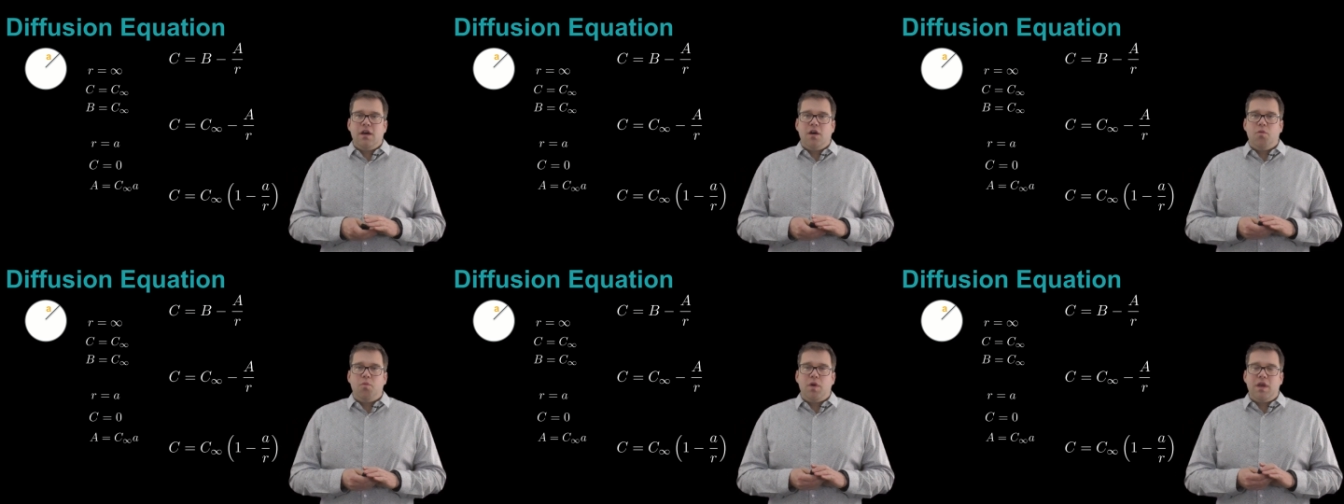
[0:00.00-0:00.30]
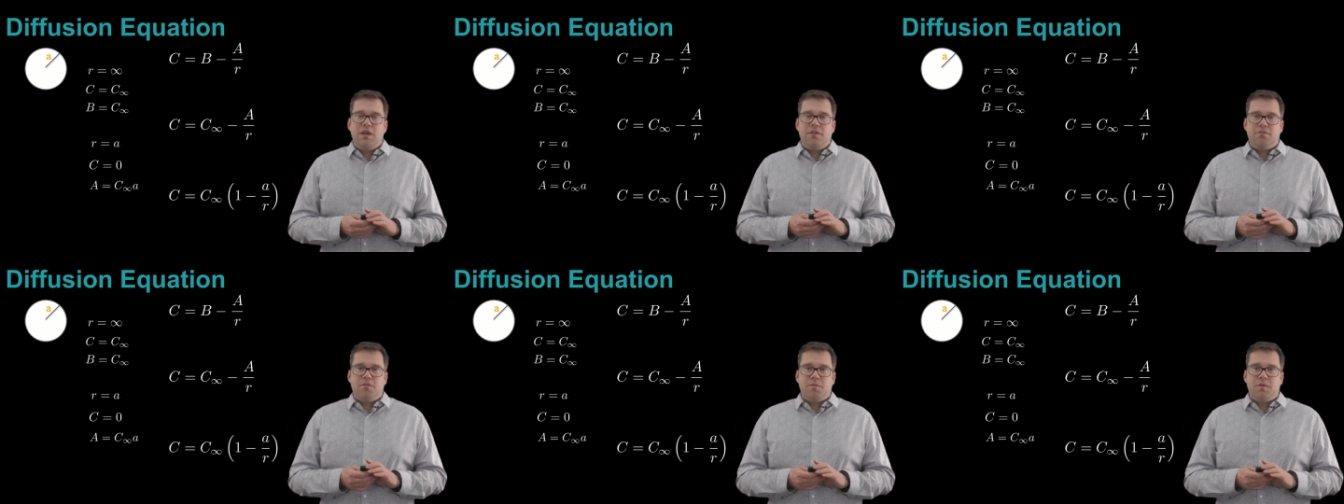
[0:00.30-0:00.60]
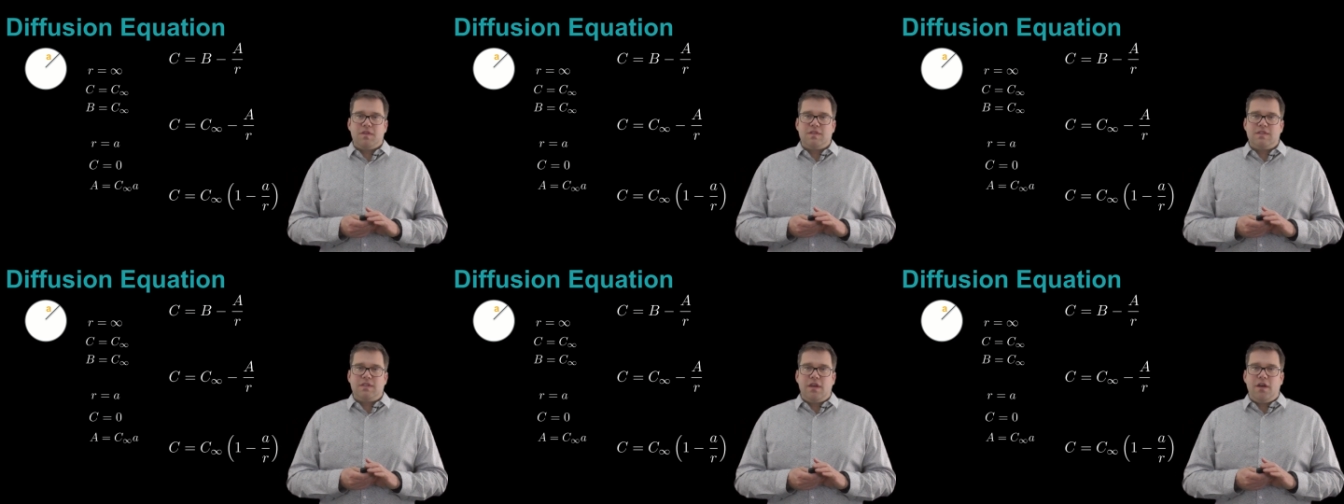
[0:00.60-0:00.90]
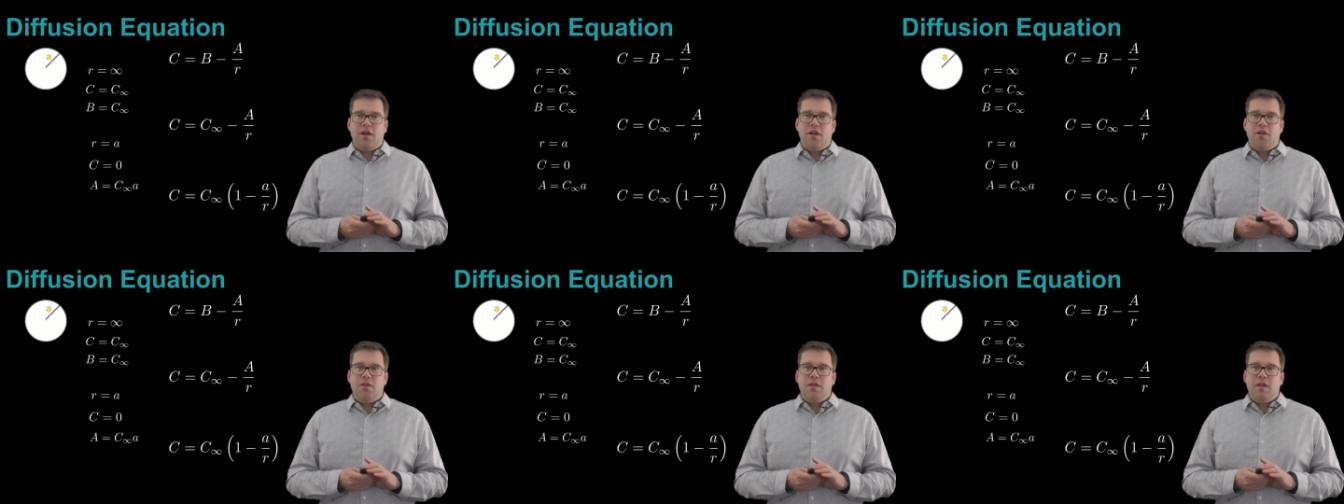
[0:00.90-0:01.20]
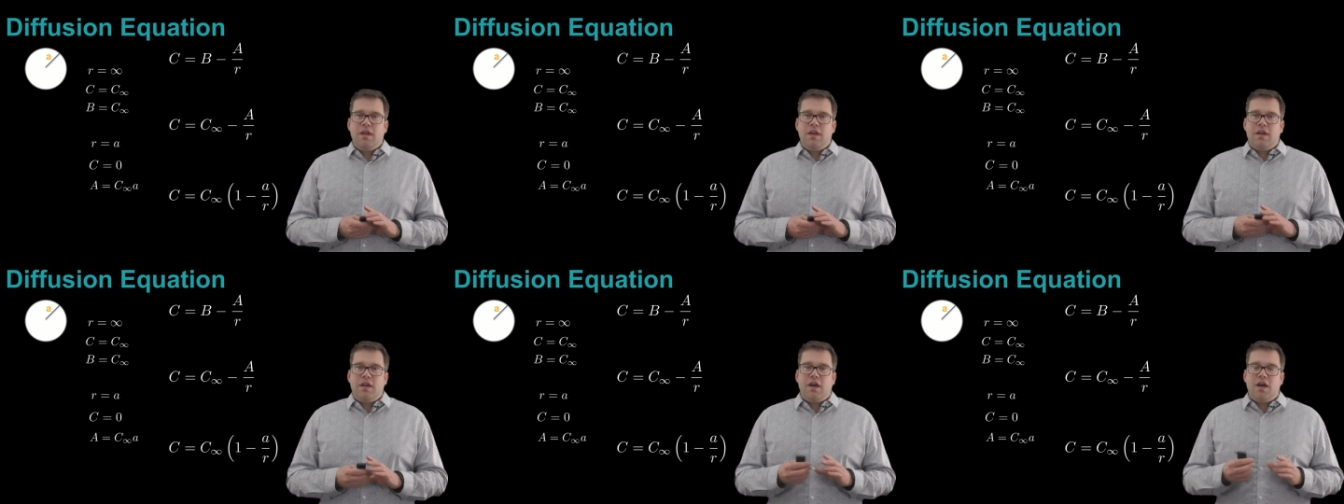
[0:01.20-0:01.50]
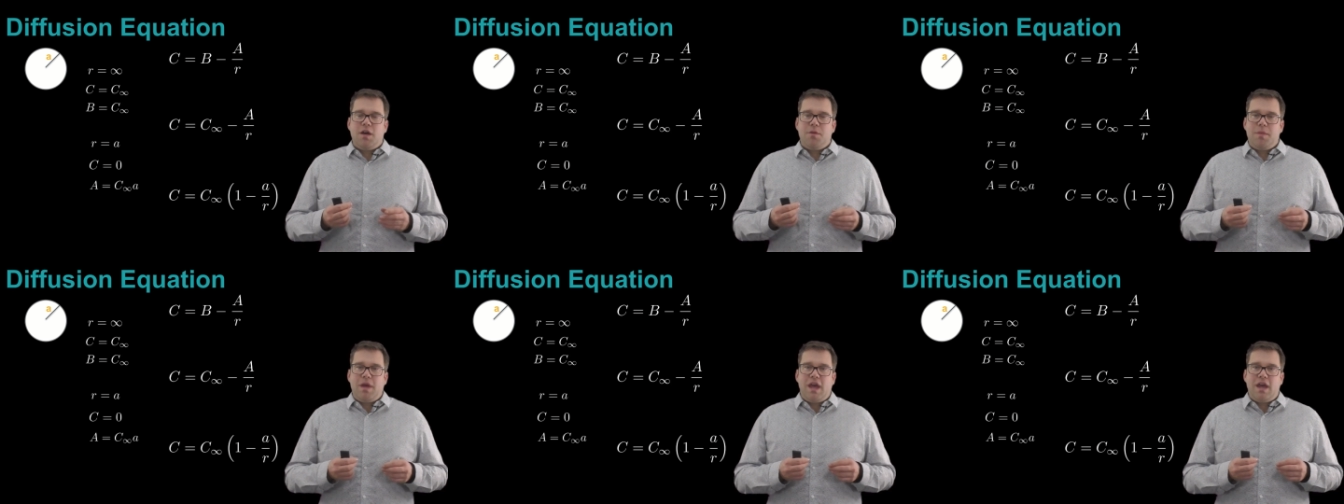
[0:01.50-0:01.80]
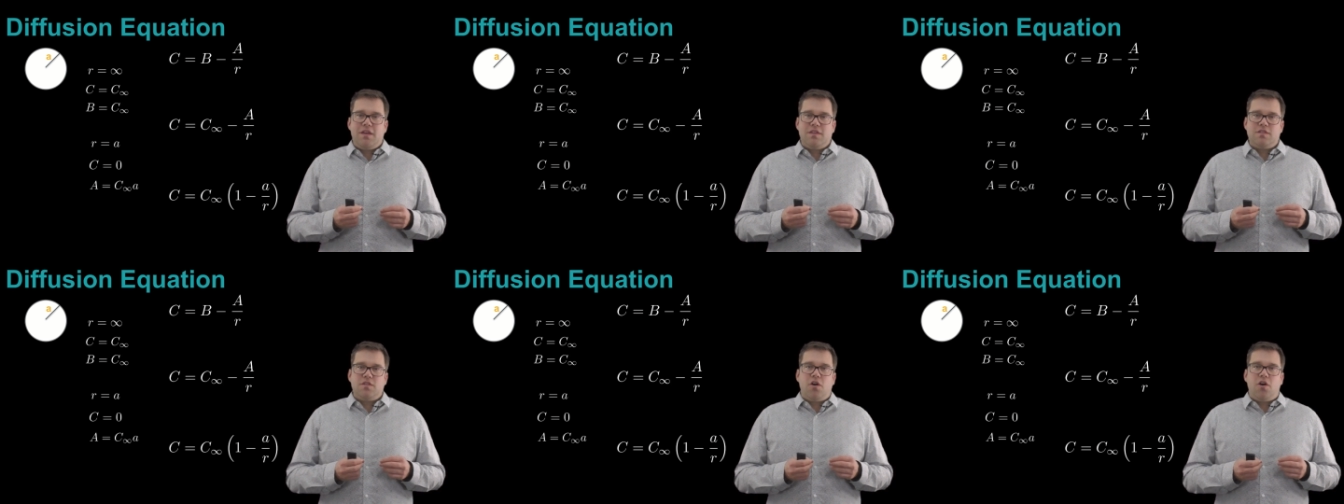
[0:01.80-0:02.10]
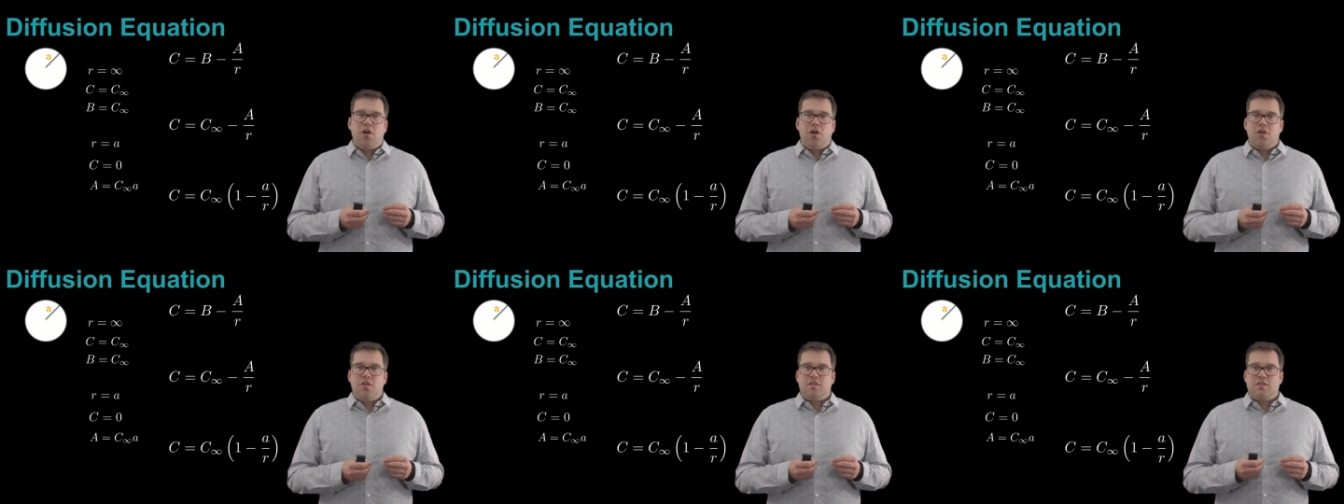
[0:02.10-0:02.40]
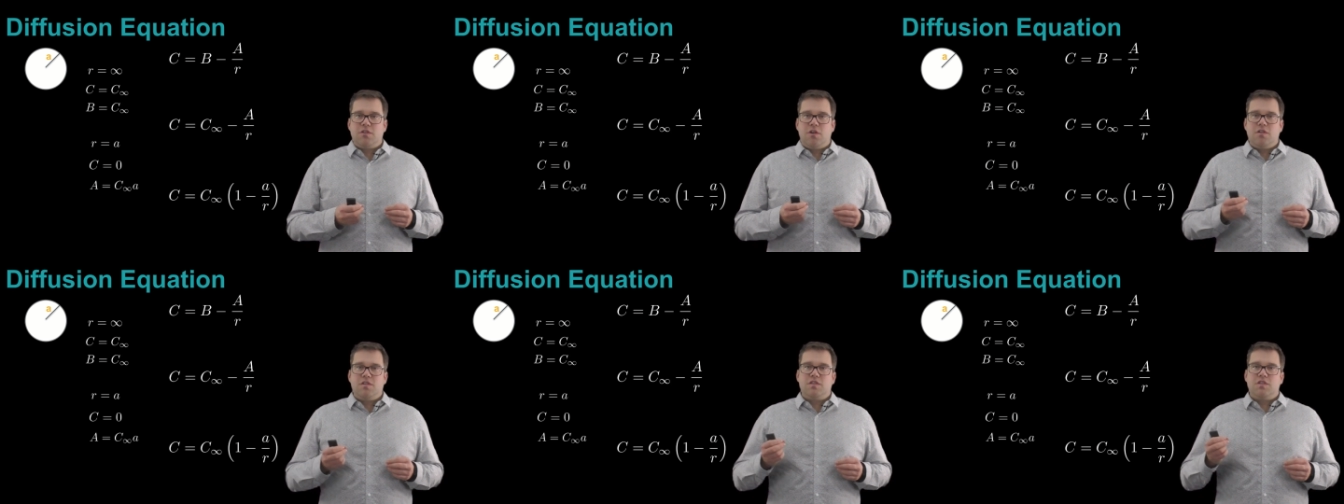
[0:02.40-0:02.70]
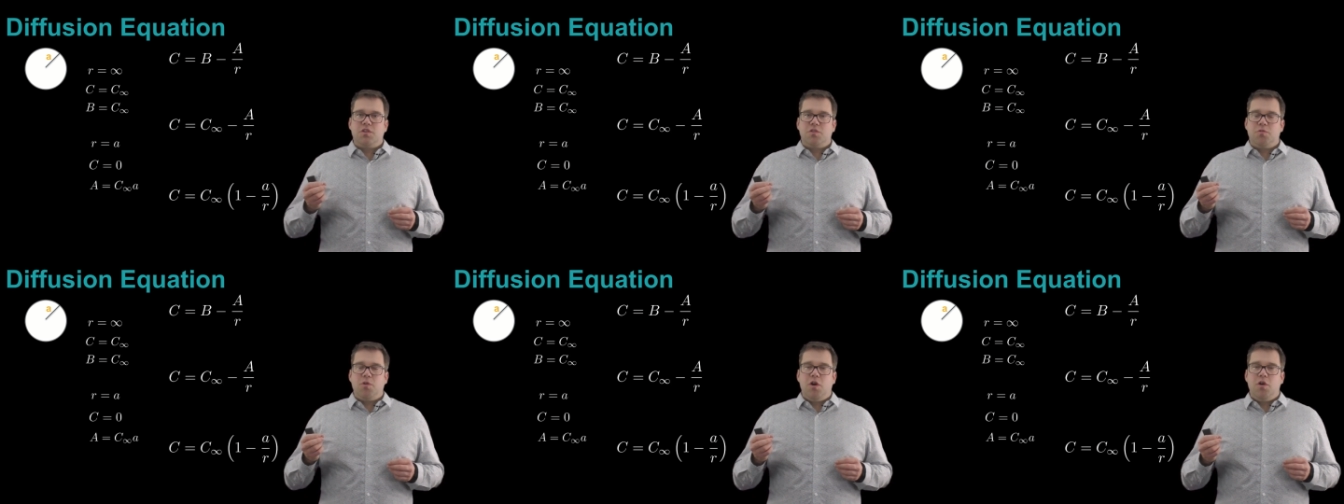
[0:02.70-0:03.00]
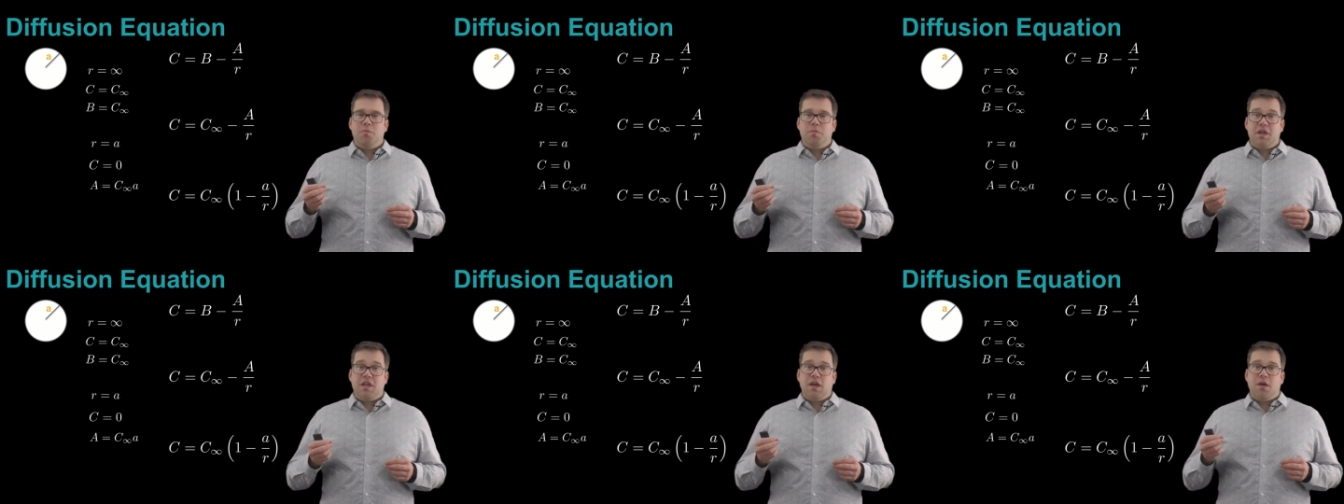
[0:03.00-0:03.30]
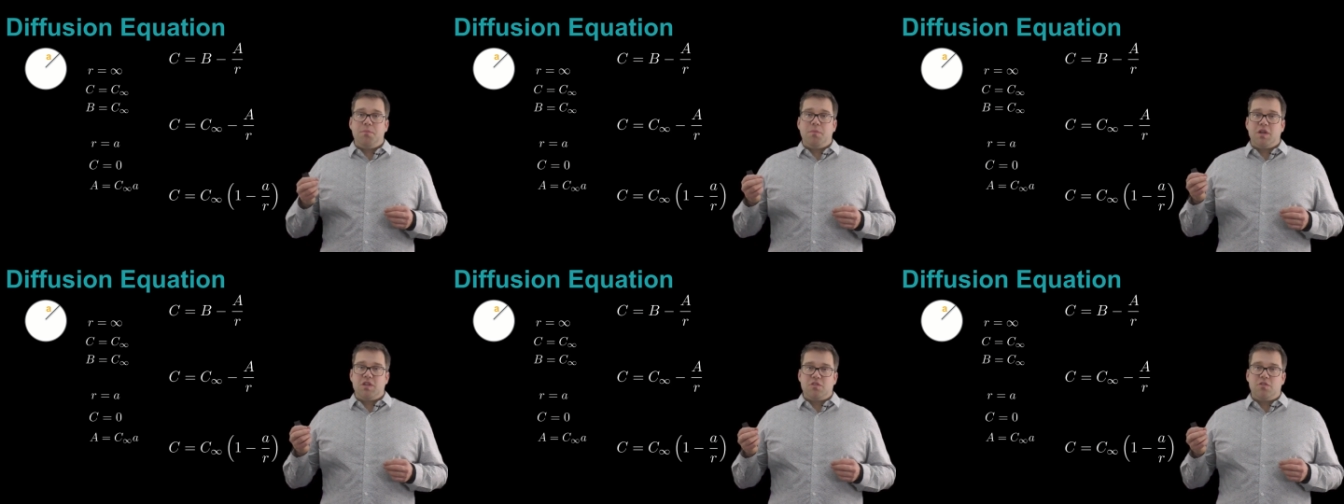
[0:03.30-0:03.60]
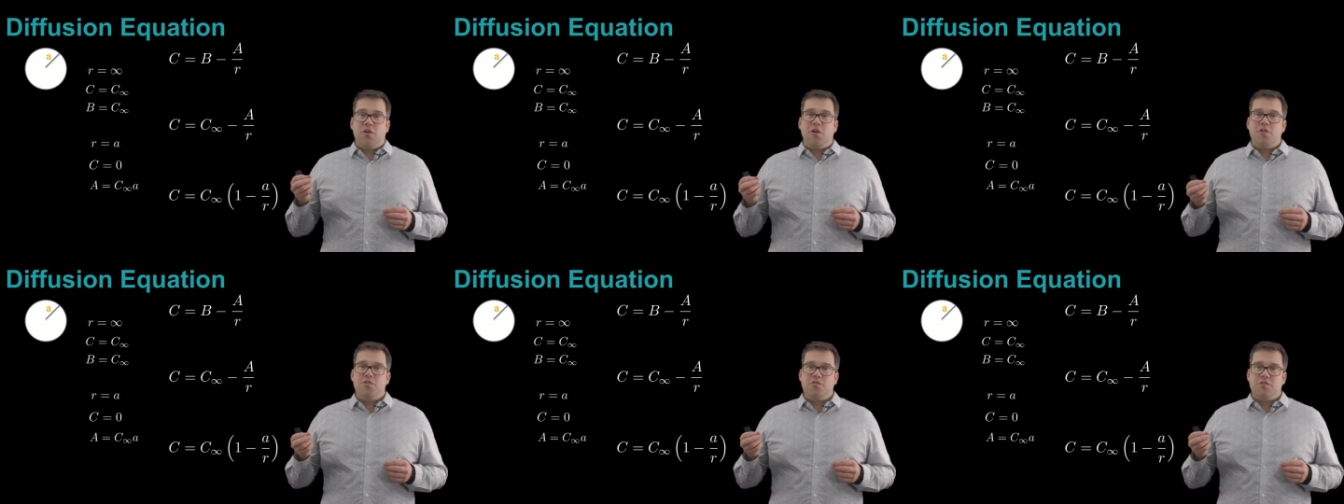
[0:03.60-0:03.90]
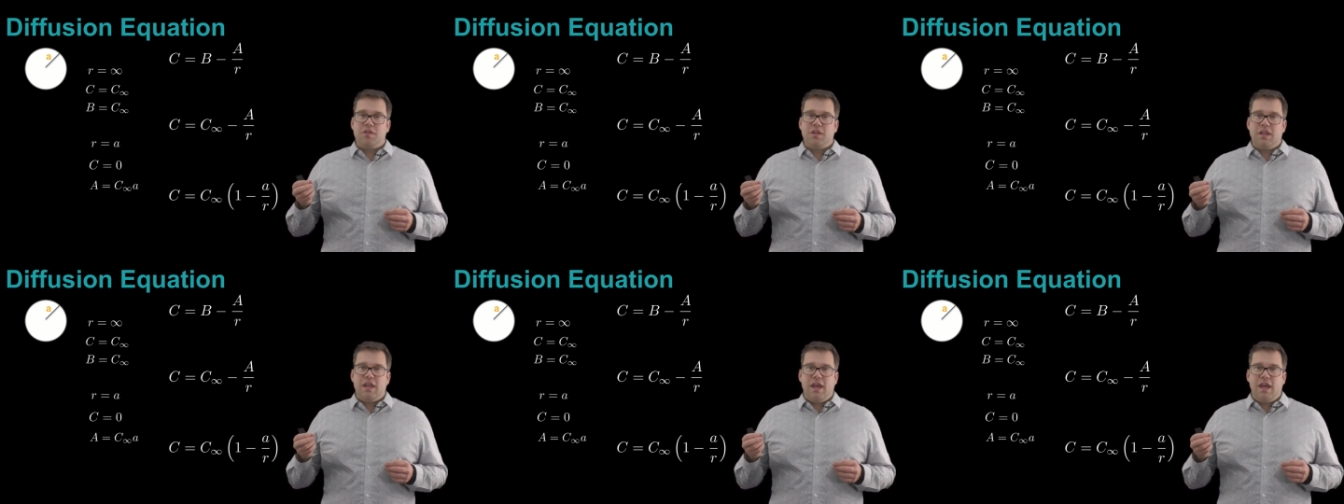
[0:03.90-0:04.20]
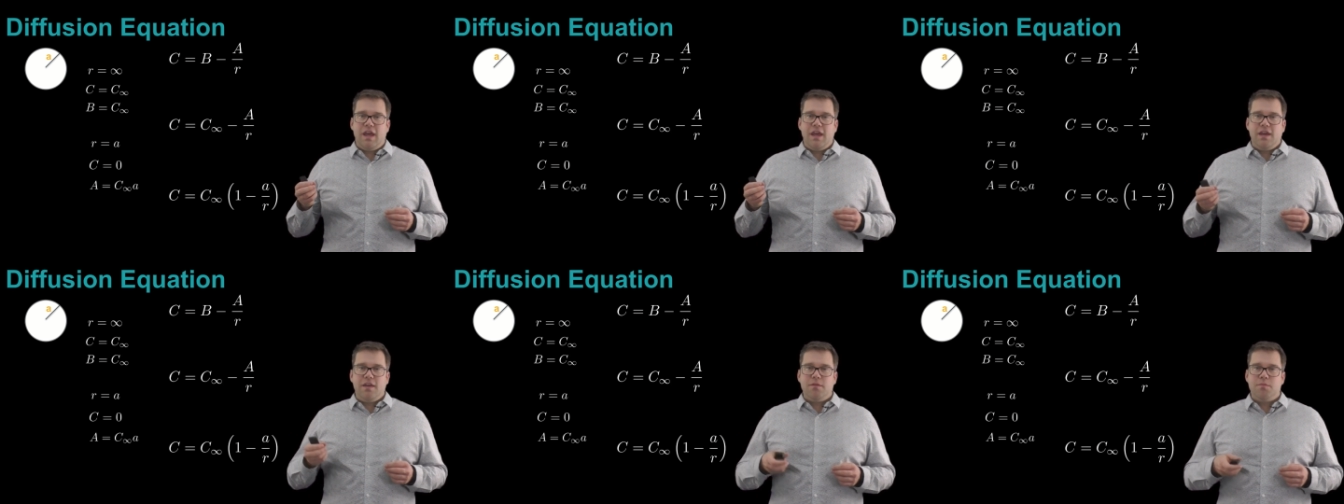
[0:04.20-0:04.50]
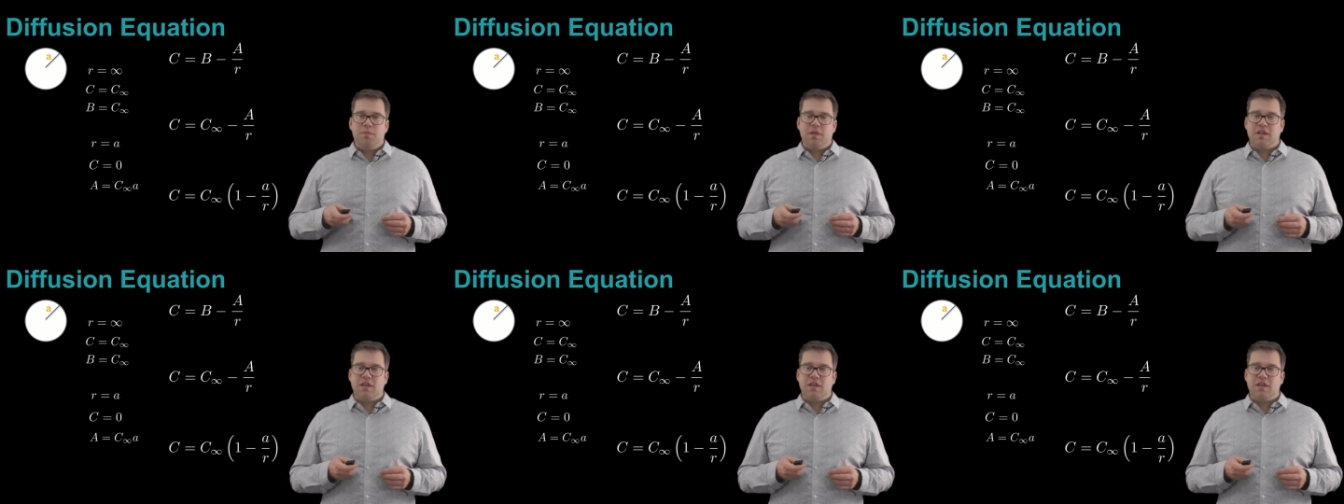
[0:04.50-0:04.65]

away from the cell um, as R starts to grow, become much larger than A,